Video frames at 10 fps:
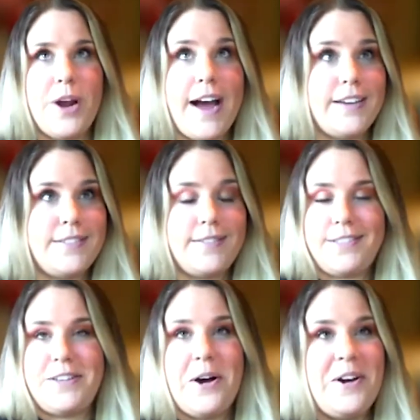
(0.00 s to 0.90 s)
I
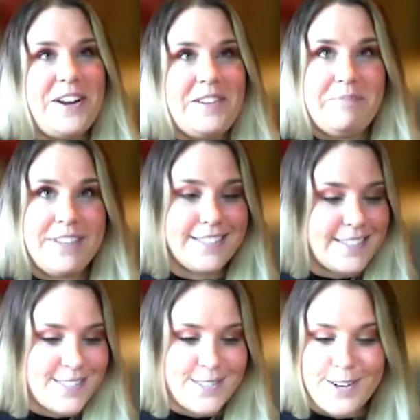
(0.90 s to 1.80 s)
started in
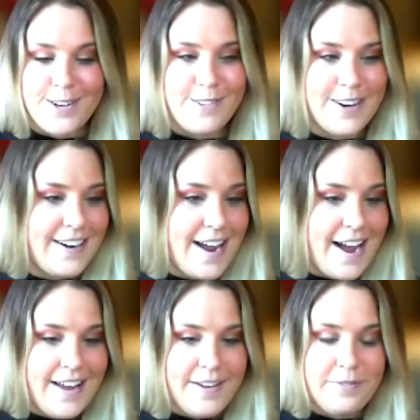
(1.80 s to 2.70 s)
business school, when
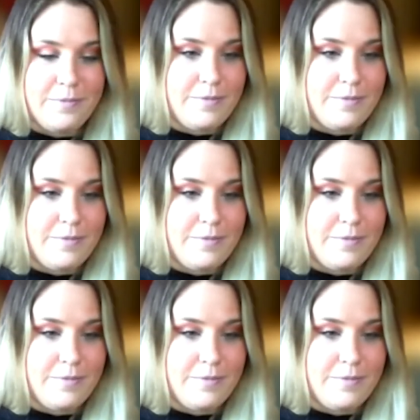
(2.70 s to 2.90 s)
I,